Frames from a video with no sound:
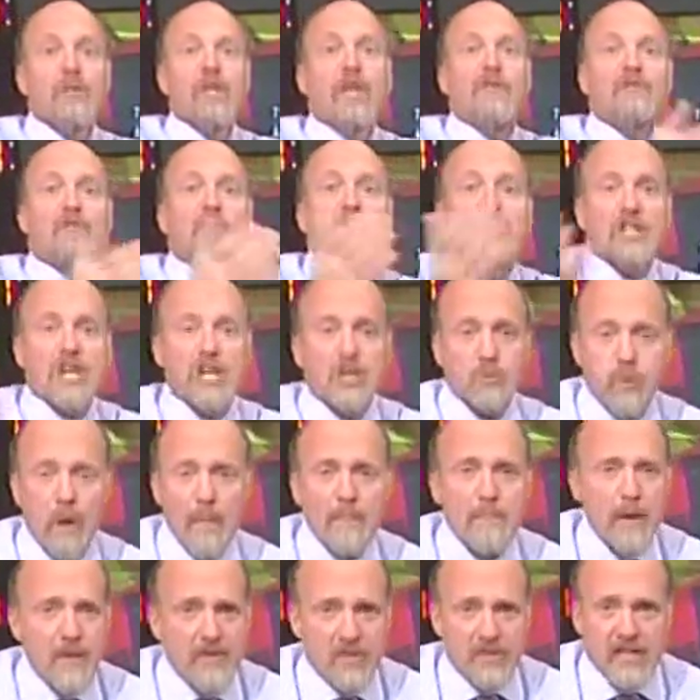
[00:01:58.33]
If you just
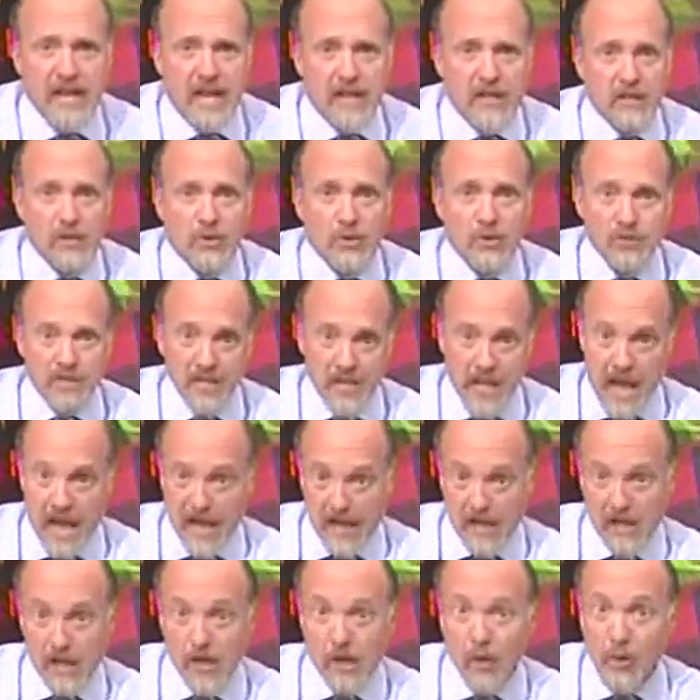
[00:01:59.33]
went by the technicals, then
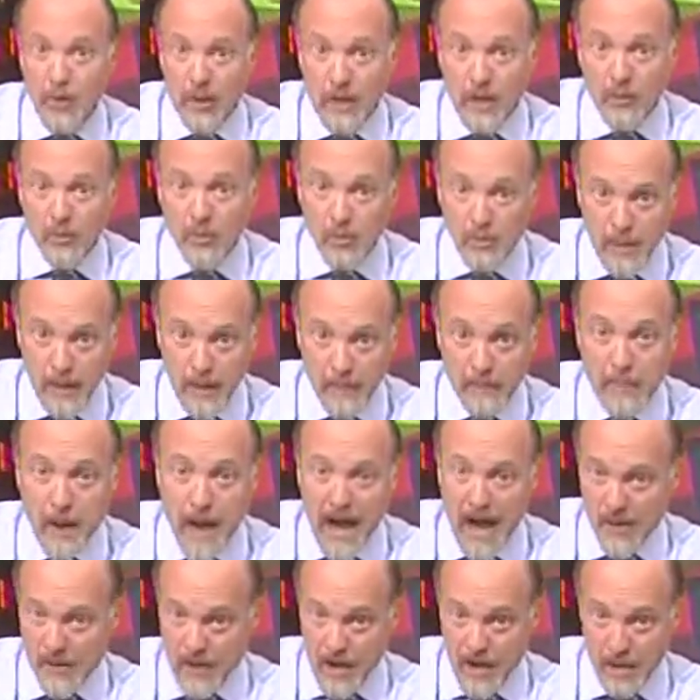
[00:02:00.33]
Agnico Eagle would be a
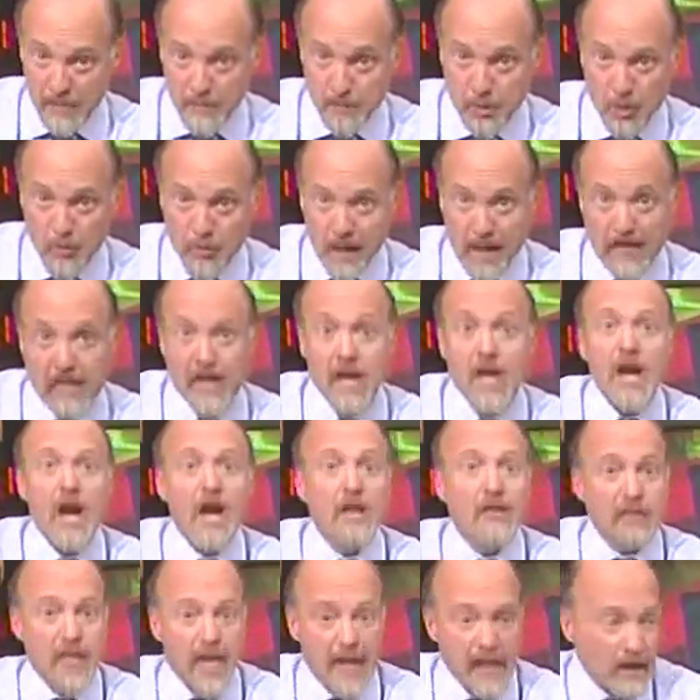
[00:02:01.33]
buy on any pullback,
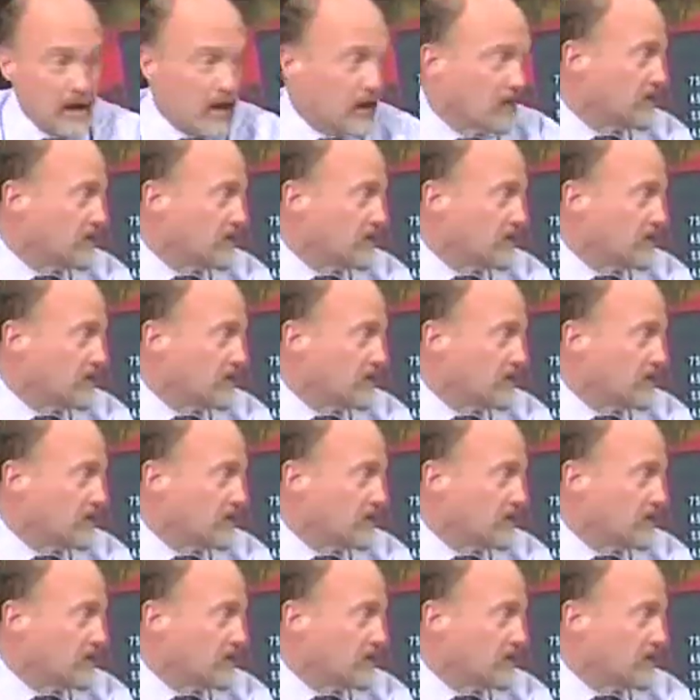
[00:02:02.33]
and then